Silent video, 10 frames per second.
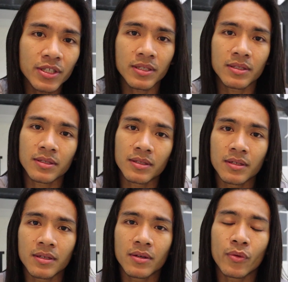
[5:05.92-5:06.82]
is,
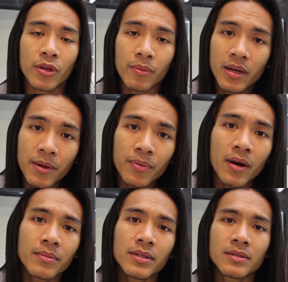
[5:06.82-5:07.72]
when you make a
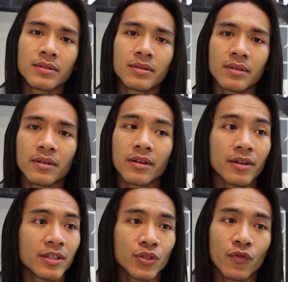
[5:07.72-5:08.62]
promise,
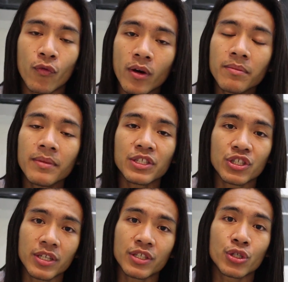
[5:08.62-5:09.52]
regardless of what might
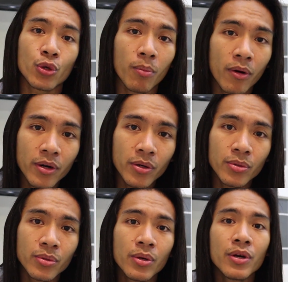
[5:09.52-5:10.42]
change
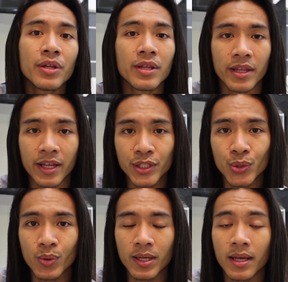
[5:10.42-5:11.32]
tomorrow,
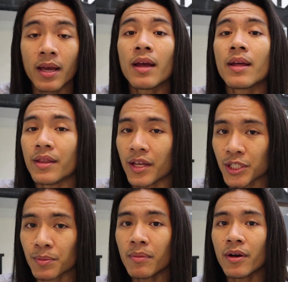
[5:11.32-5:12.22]
next week,
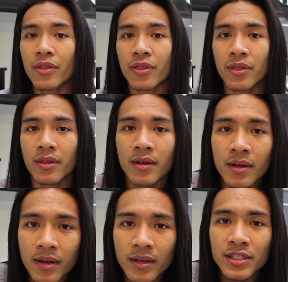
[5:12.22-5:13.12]
next month,
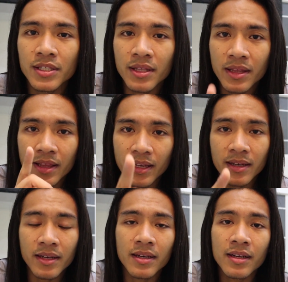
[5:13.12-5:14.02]
stick
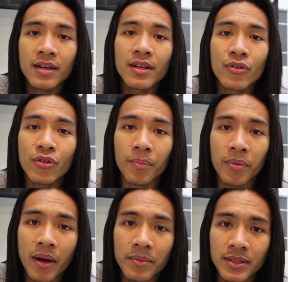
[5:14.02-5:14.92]
to the
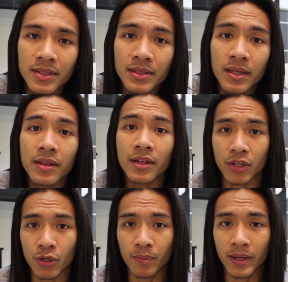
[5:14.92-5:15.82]
promise
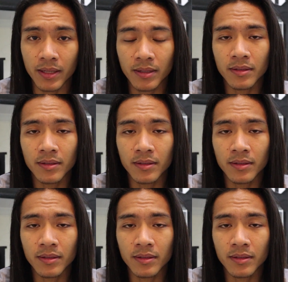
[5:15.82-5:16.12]
that you made.